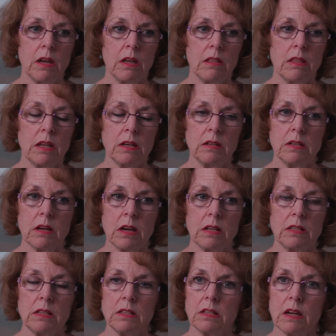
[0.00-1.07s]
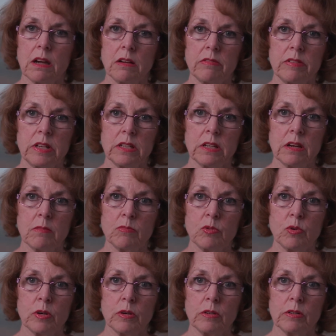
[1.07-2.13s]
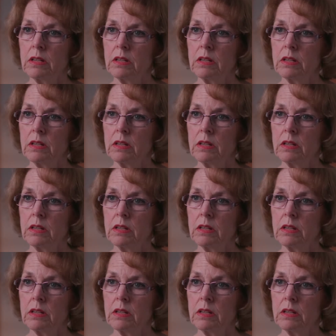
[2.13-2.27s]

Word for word: than died in the entire Vietnam War.